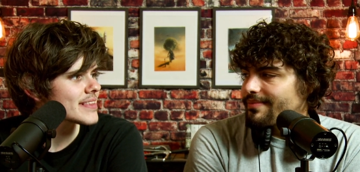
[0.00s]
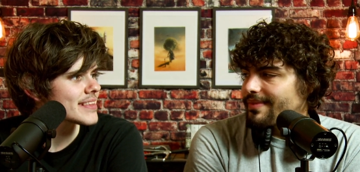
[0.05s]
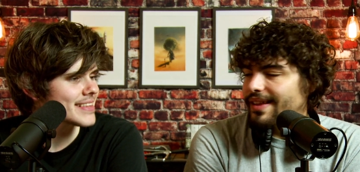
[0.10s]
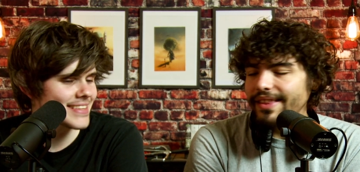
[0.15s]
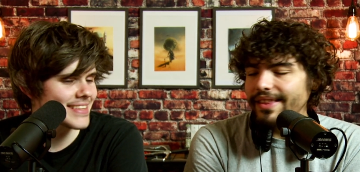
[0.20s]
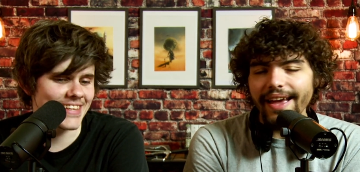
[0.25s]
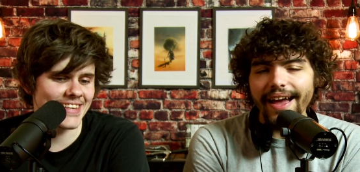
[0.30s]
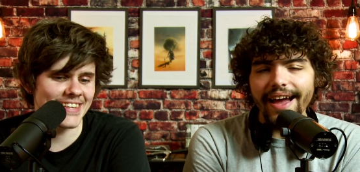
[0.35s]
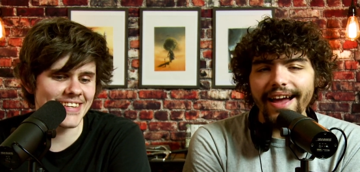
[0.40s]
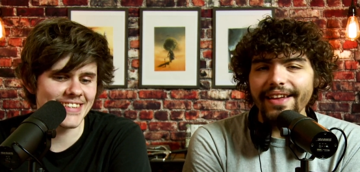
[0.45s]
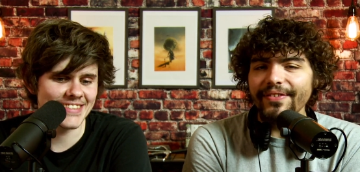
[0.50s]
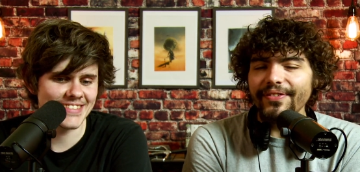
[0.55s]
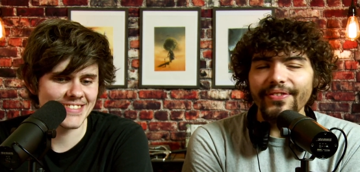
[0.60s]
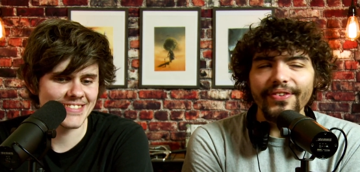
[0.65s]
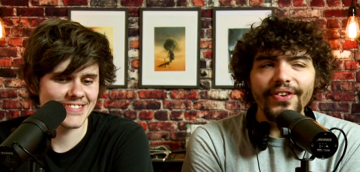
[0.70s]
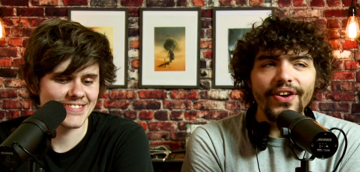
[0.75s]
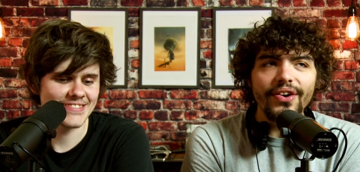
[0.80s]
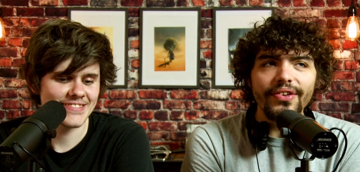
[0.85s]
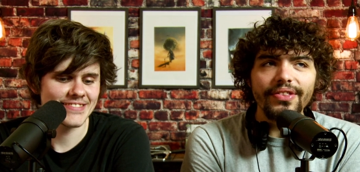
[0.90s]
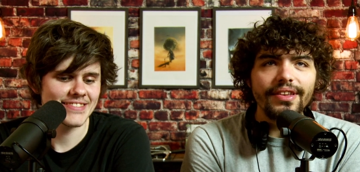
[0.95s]
Speaker 1: I don't
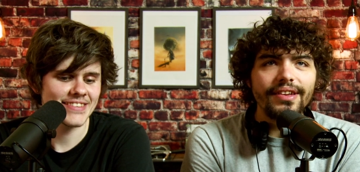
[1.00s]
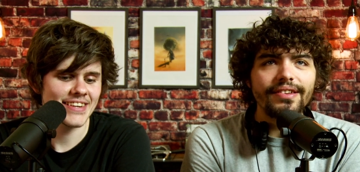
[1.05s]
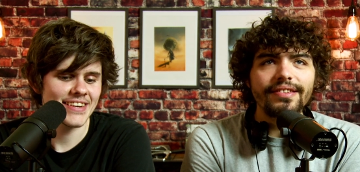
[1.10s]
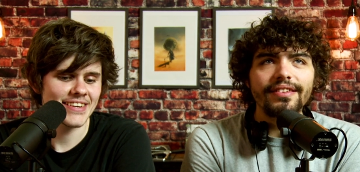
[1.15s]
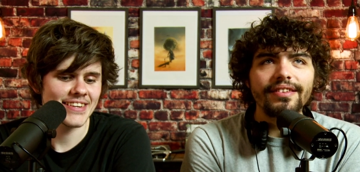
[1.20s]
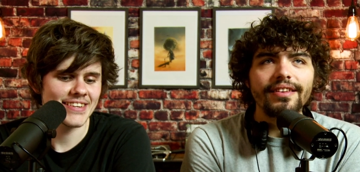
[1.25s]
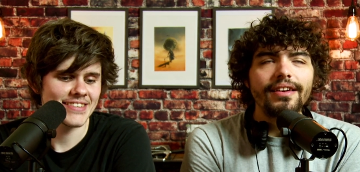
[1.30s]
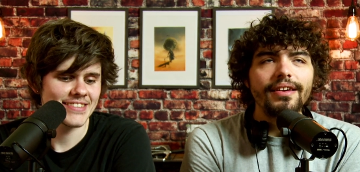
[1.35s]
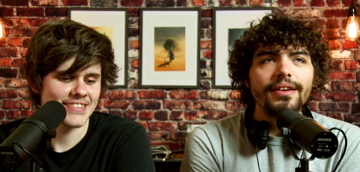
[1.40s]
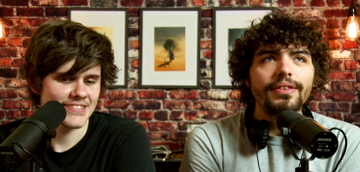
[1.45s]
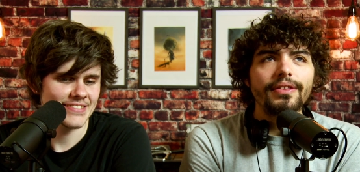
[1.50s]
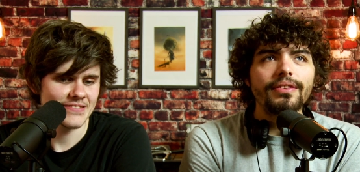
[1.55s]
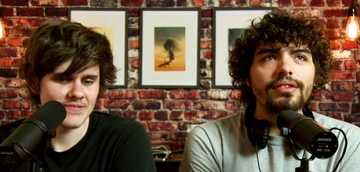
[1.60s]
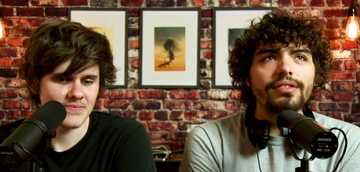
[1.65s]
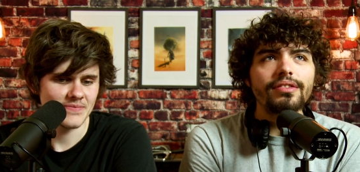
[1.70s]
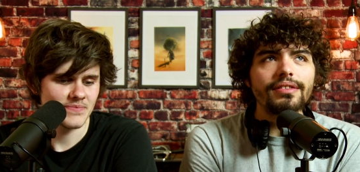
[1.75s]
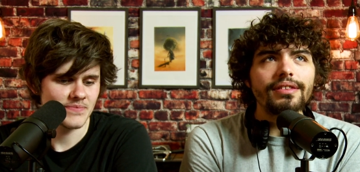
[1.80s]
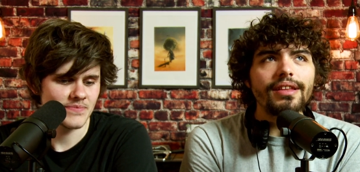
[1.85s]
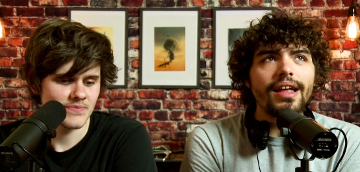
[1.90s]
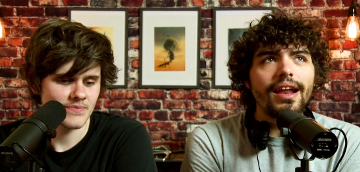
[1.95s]
know. There's there's
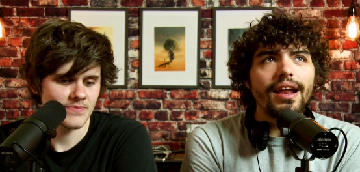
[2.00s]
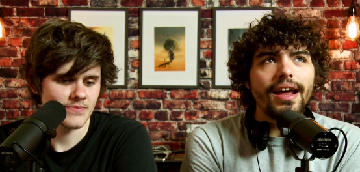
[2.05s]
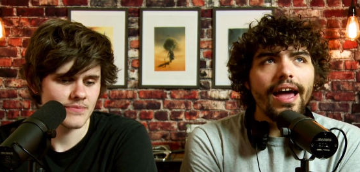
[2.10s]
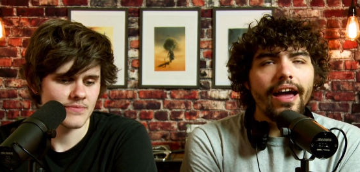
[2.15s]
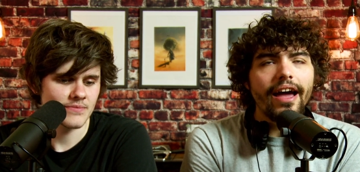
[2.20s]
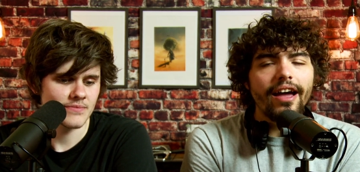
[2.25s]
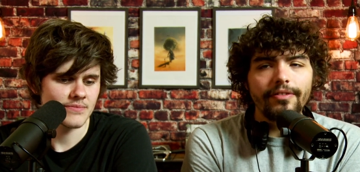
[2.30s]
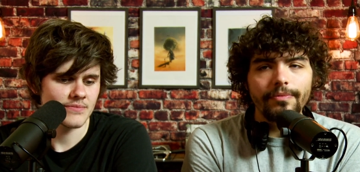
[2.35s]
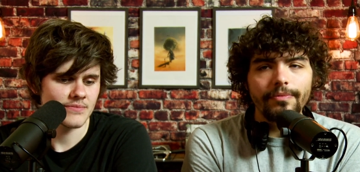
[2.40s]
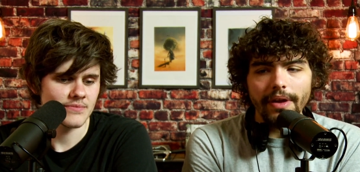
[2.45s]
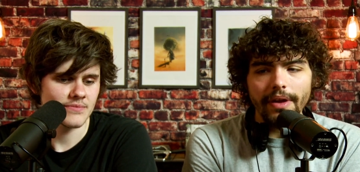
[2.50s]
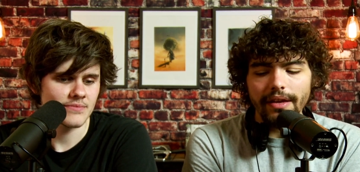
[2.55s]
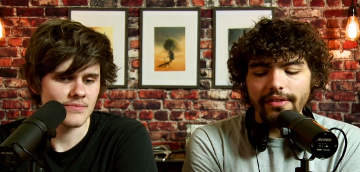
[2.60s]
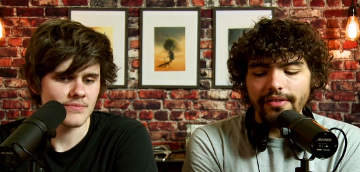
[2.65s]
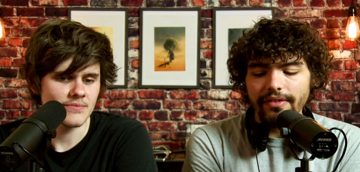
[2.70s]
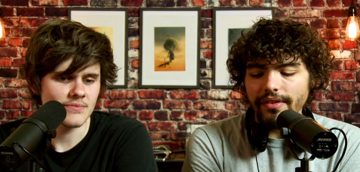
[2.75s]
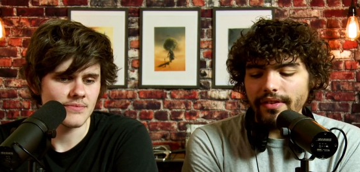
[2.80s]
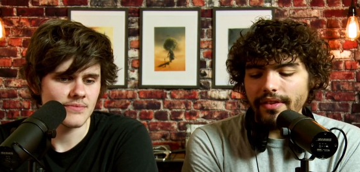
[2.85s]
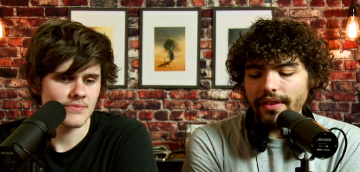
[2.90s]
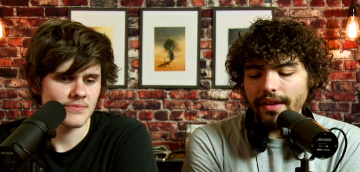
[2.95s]
a lot of aspects
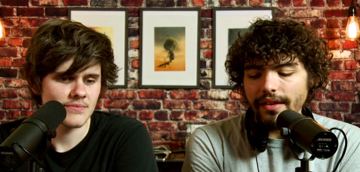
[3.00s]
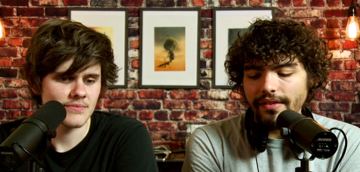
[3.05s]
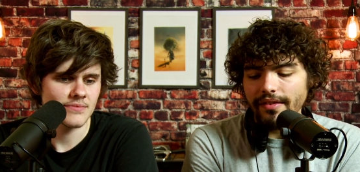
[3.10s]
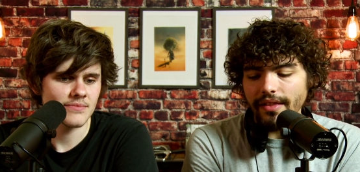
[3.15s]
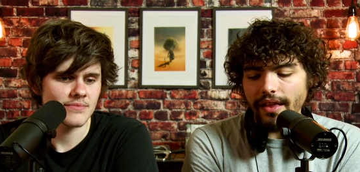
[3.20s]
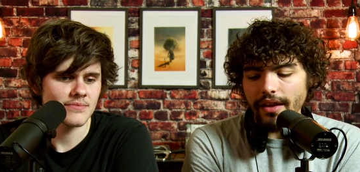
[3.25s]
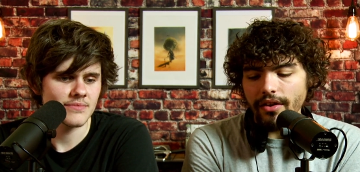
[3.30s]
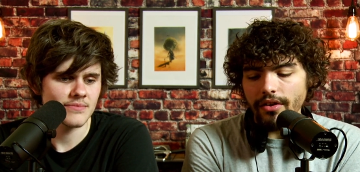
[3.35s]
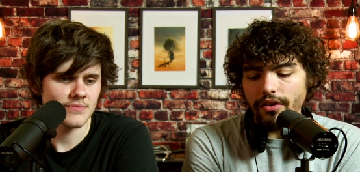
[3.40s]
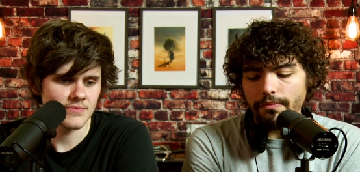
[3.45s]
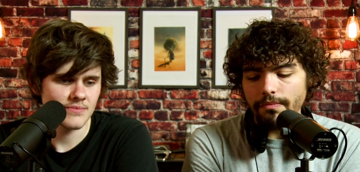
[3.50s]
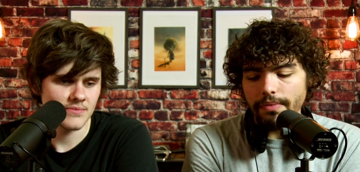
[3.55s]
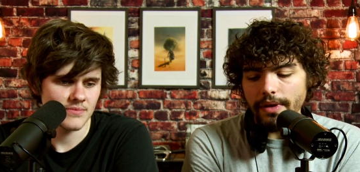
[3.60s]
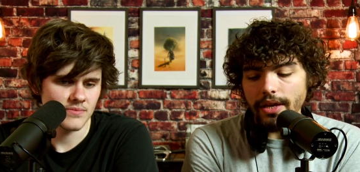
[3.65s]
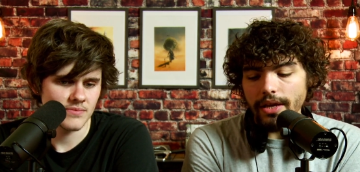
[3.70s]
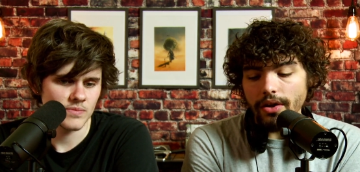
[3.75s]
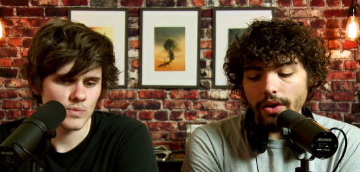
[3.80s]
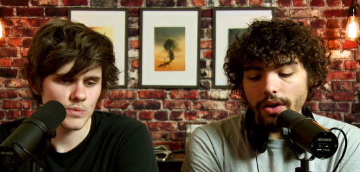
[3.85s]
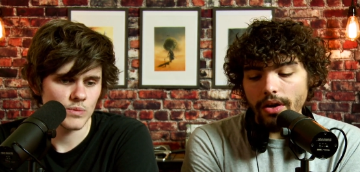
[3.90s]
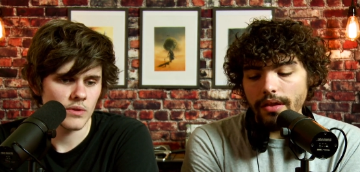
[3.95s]
to this that could be
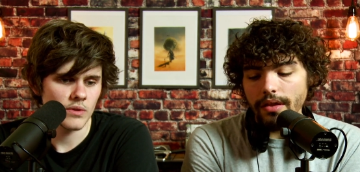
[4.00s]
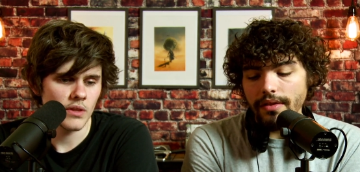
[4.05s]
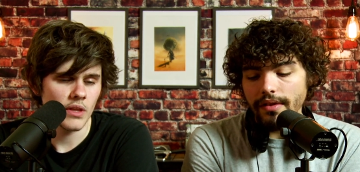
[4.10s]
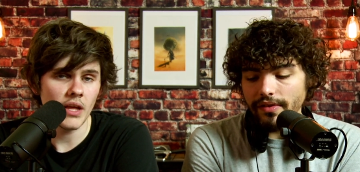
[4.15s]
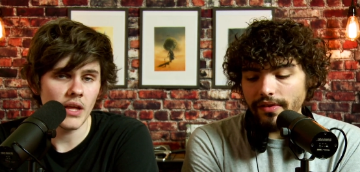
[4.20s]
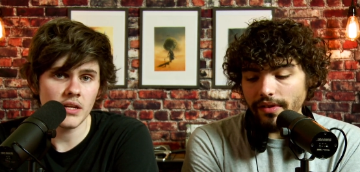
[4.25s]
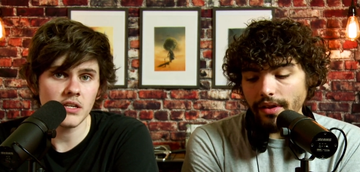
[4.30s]
good. There's it a,